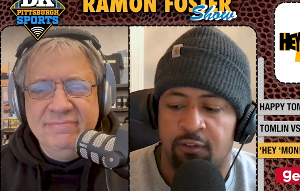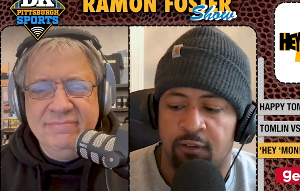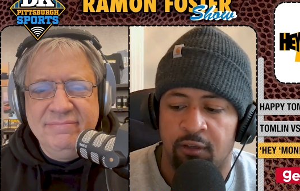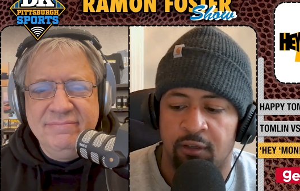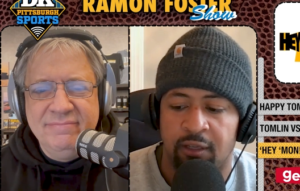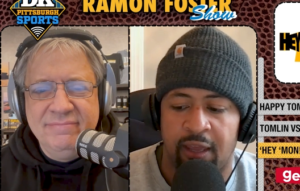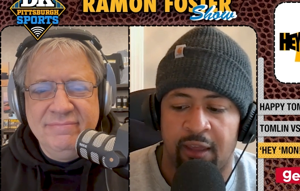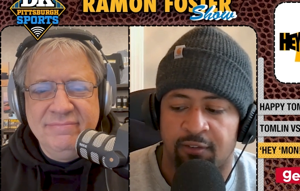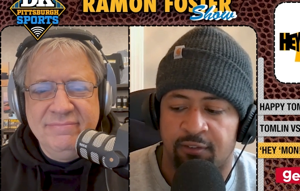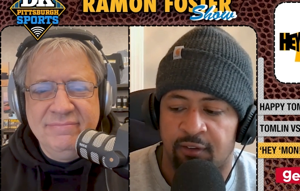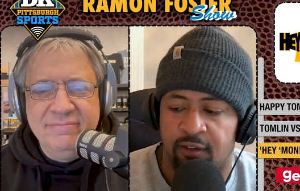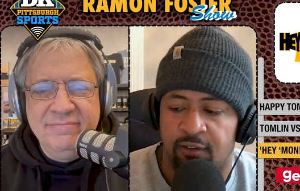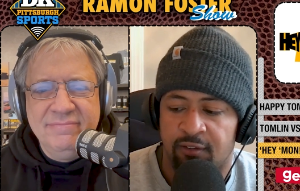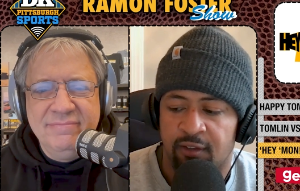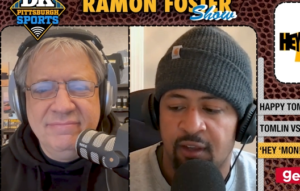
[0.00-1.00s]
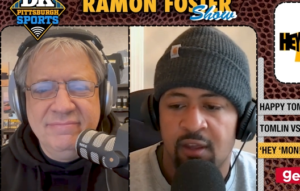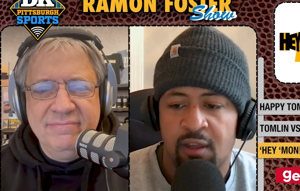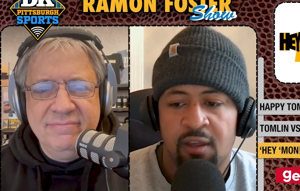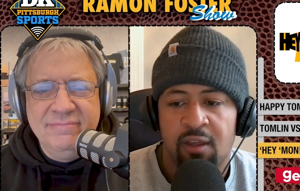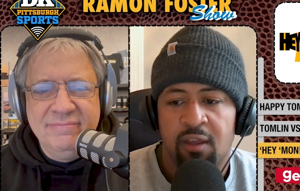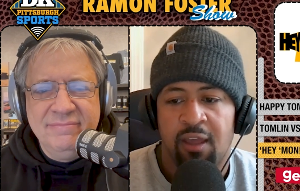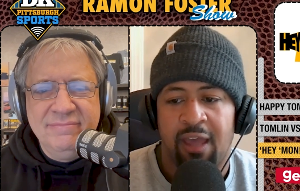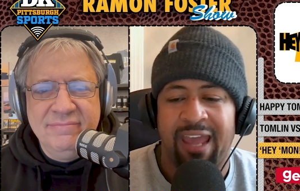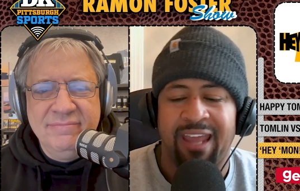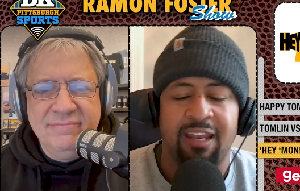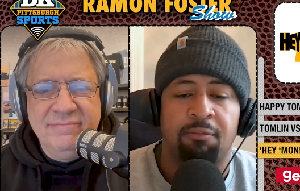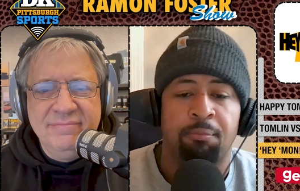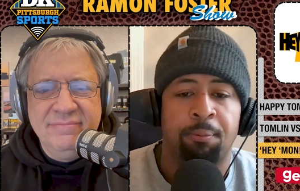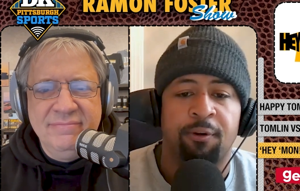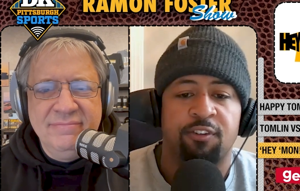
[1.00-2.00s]
Speaker 1: to you, Yancey, is I ain't even
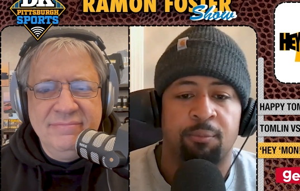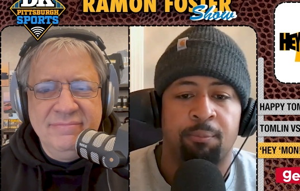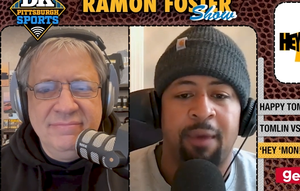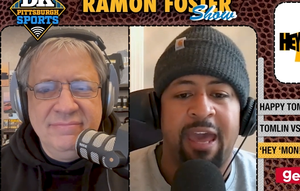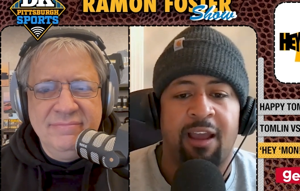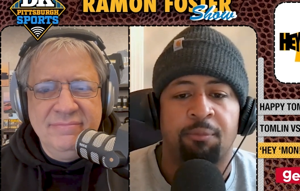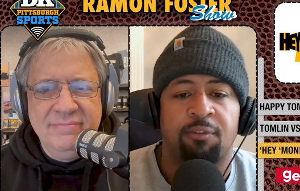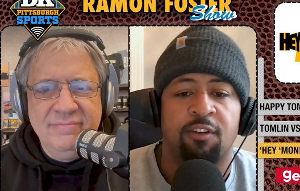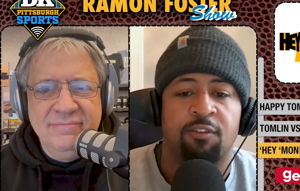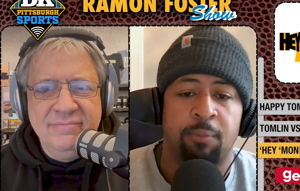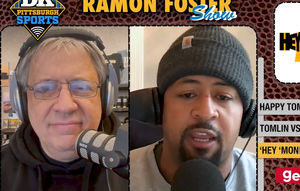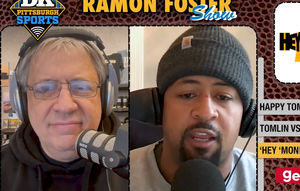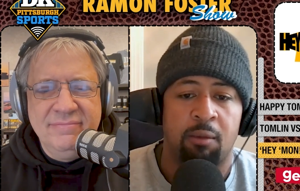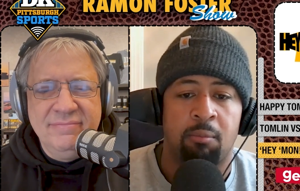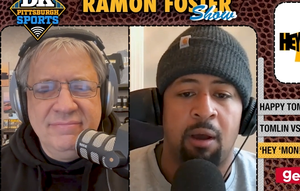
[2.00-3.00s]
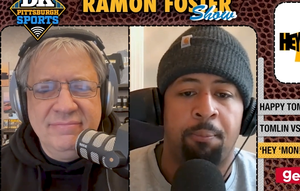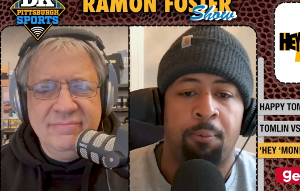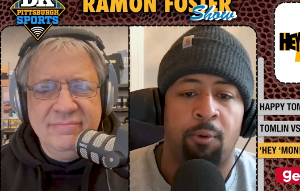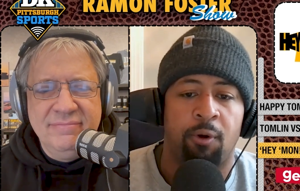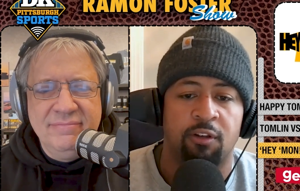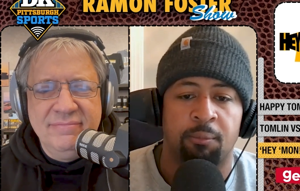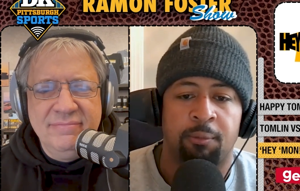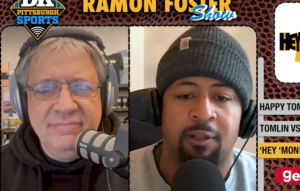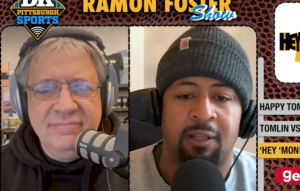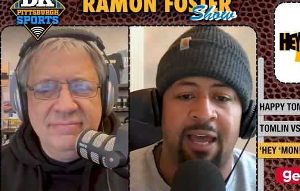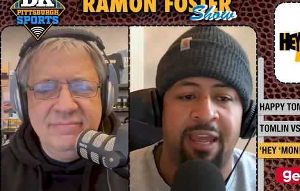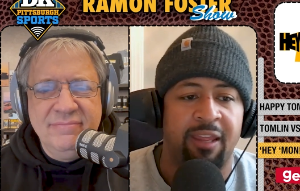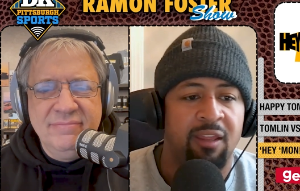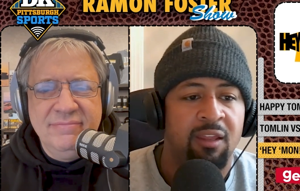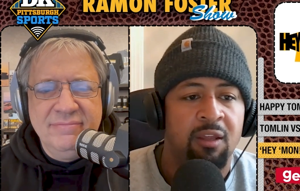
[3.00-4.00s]
pushing back. I'm just making my point to be
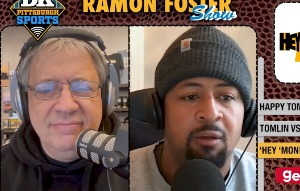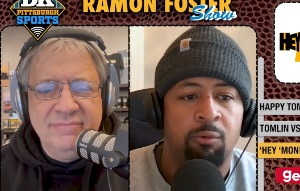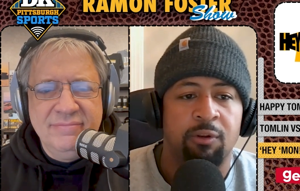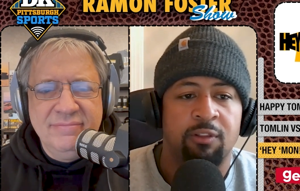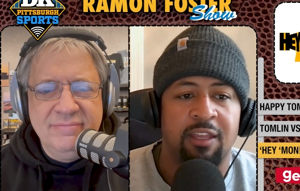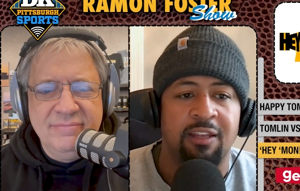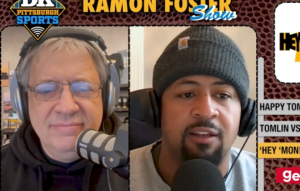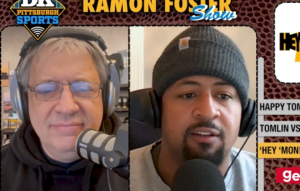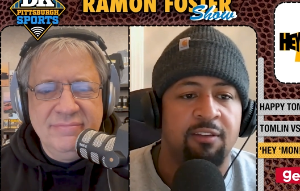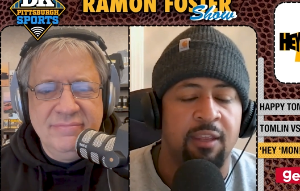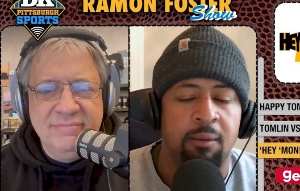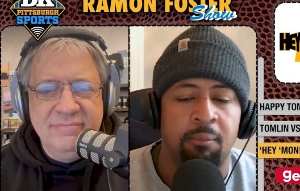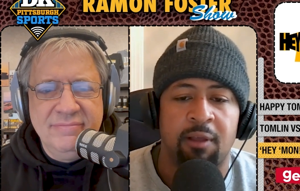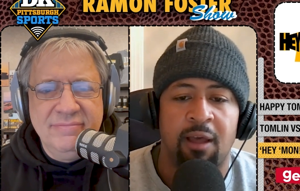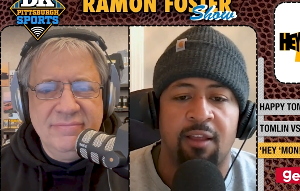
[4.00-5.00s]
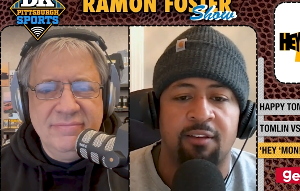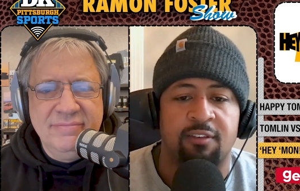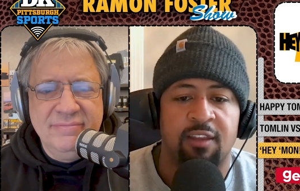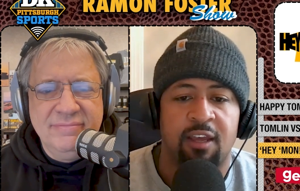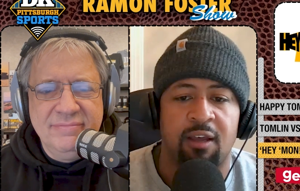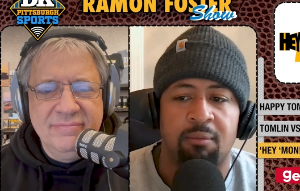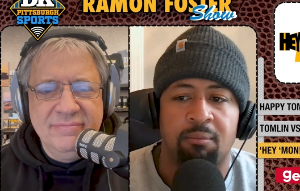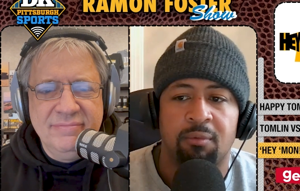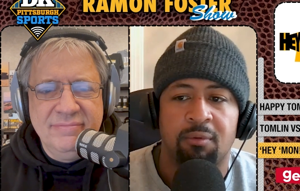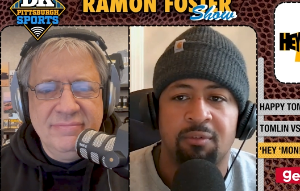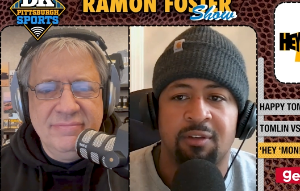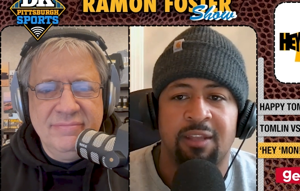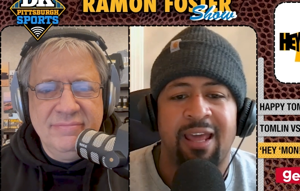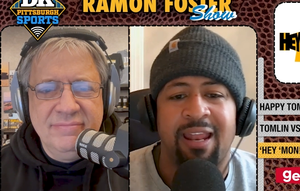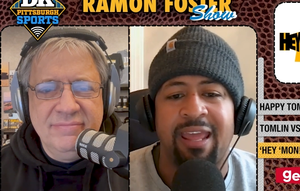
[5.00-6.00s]
like, within the team concept,
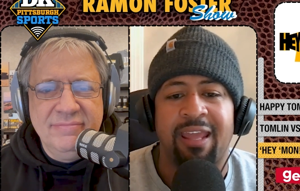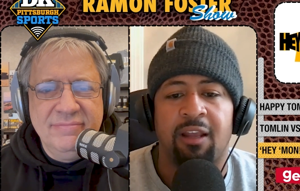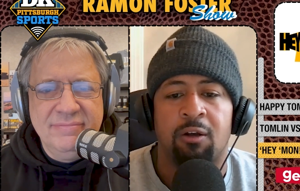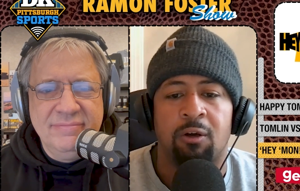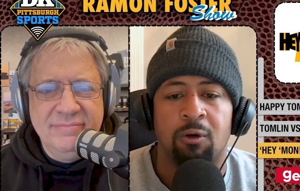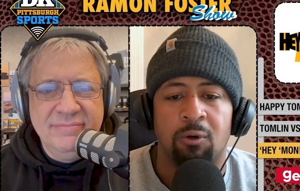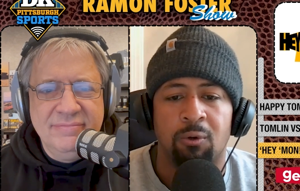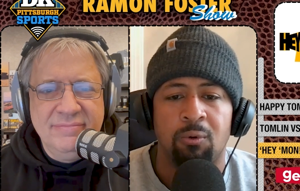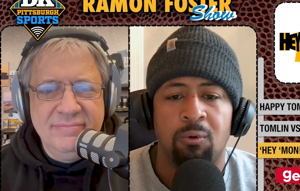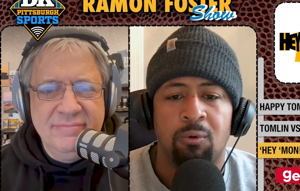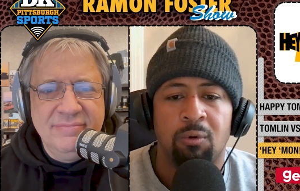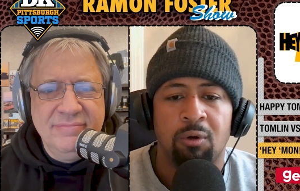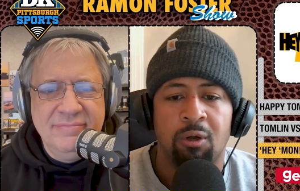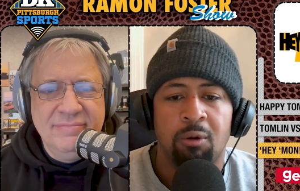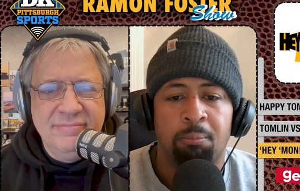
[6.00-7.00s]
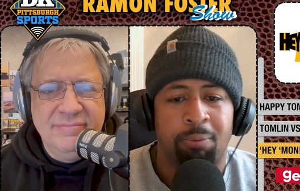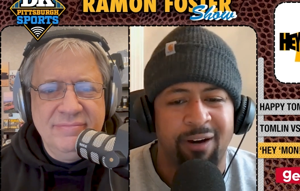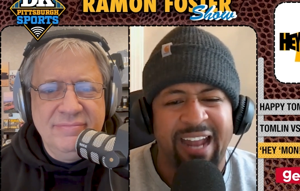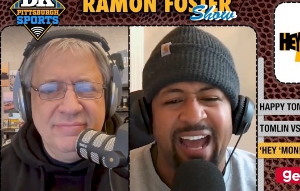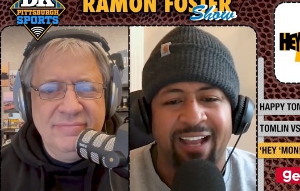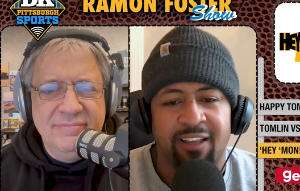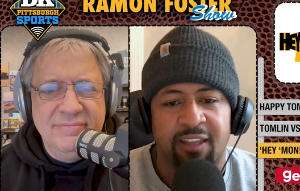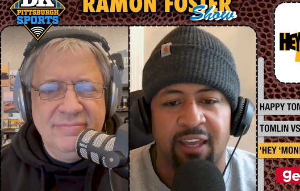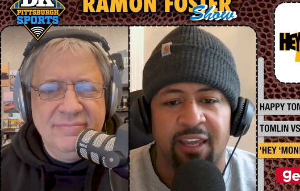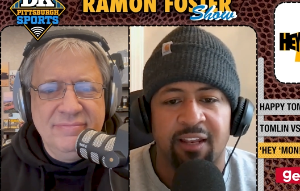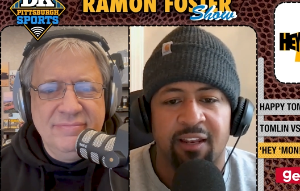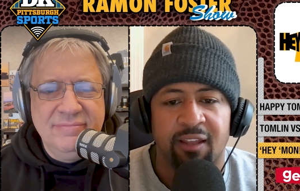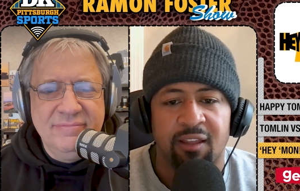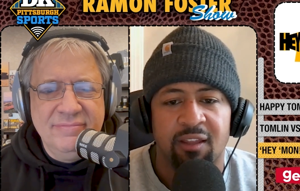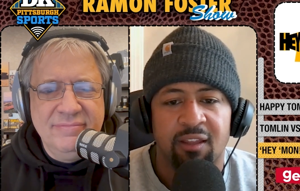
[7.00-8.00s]
that ain't cool, but I get
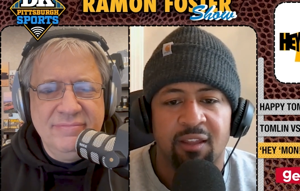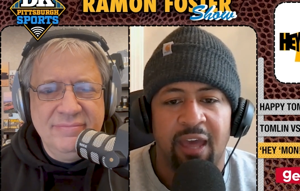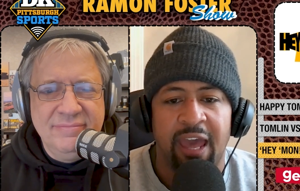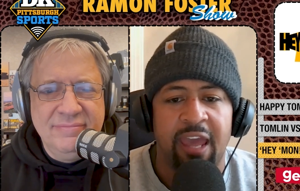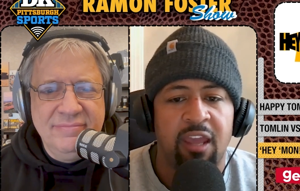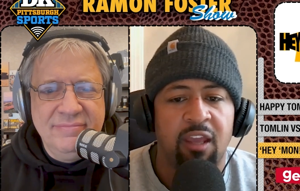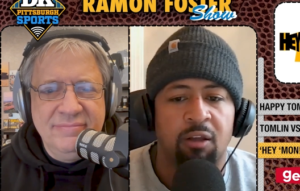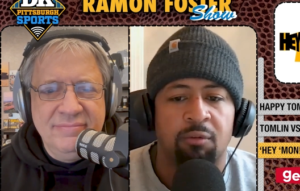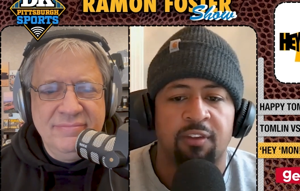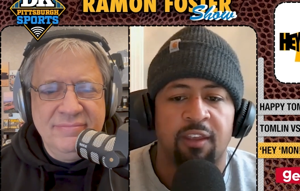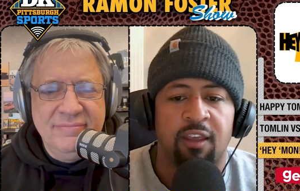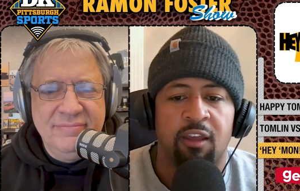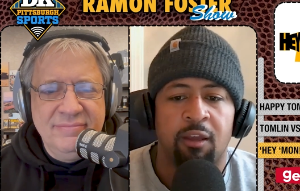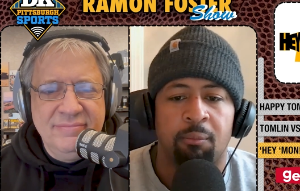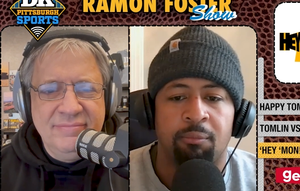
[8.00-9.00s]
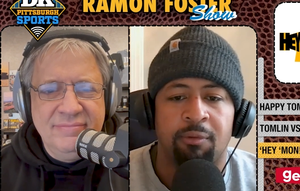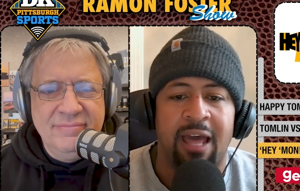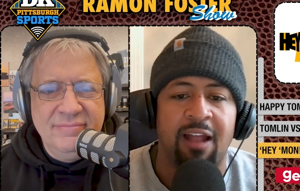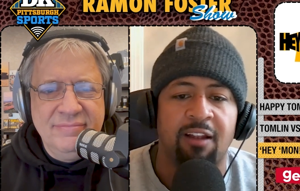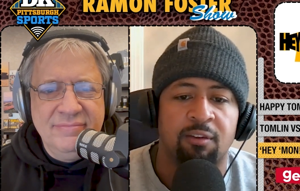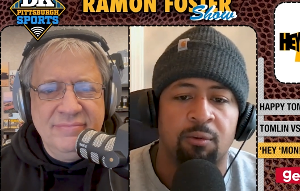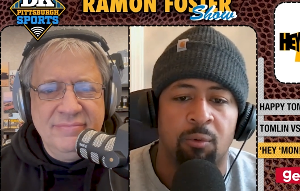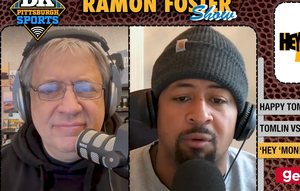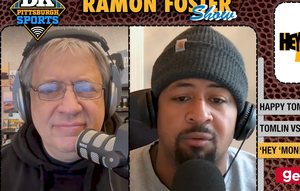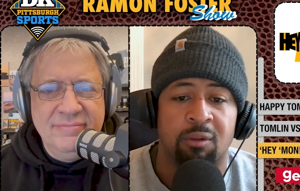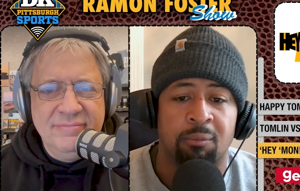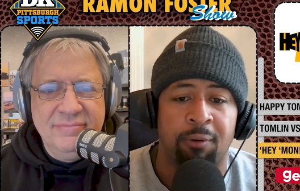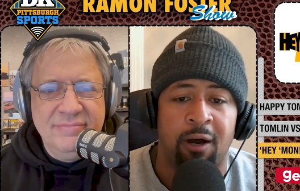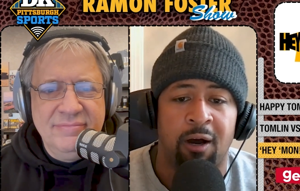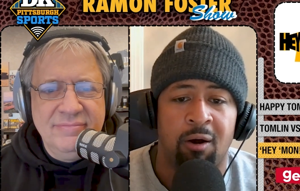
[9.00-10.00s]
it. I ain't gonna tell him not to want the
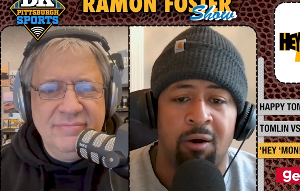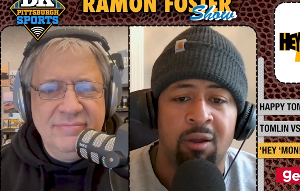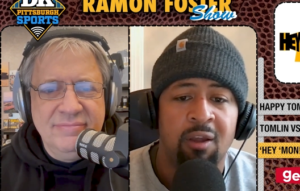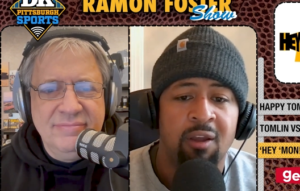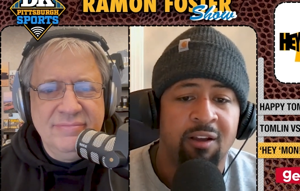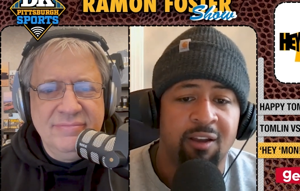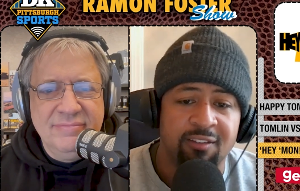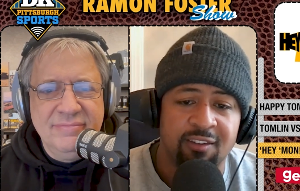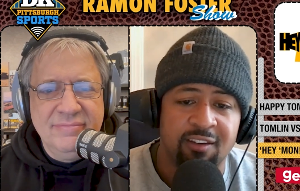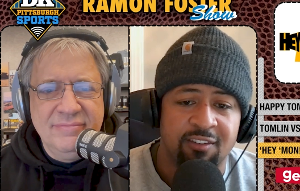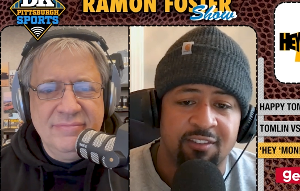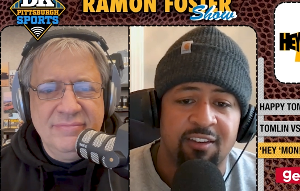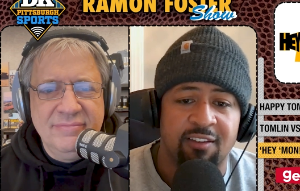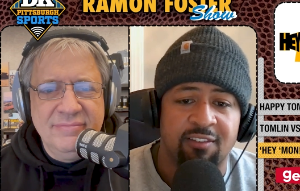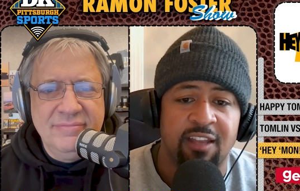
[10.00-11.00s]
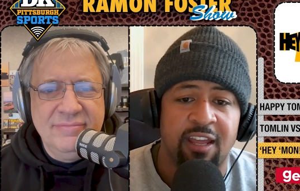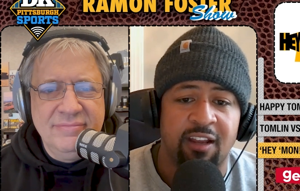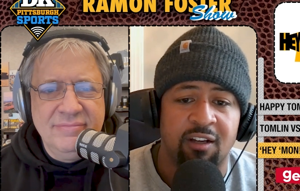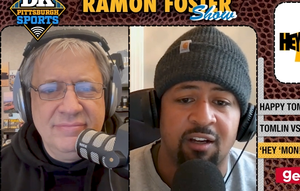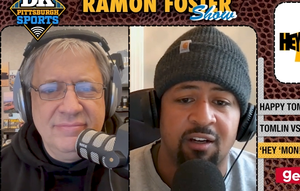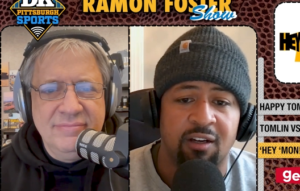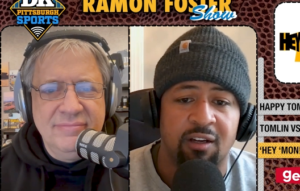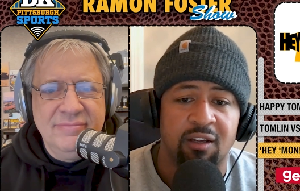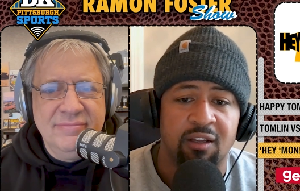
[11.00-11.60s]
ball because he's just that good.